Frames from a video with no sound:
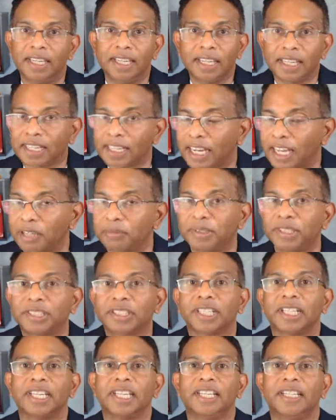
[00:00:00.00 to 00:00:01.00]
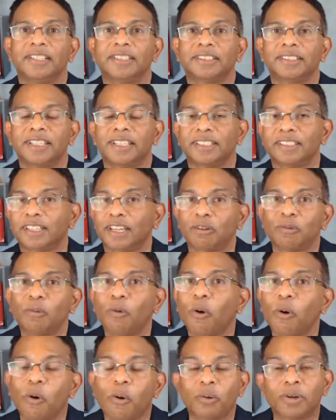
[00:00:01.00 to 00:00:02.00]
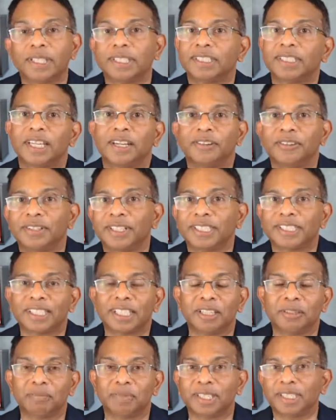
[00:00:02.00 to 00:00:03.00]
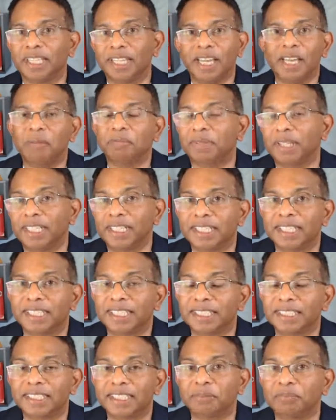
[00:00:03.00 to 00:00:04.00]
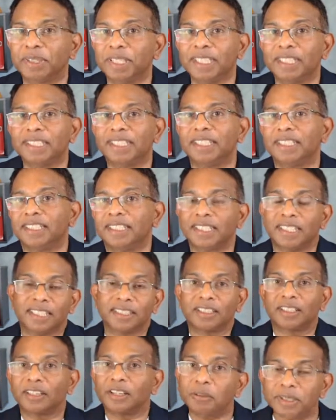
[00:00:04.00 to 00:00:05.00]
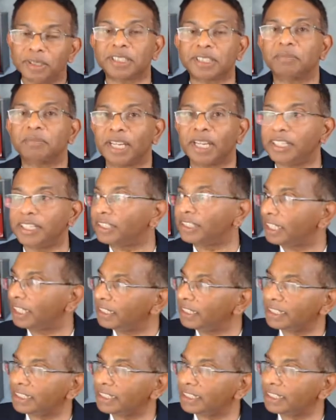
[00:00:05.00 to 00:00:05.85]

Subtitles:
climate change and war and terrorism and political instability and global supply chains.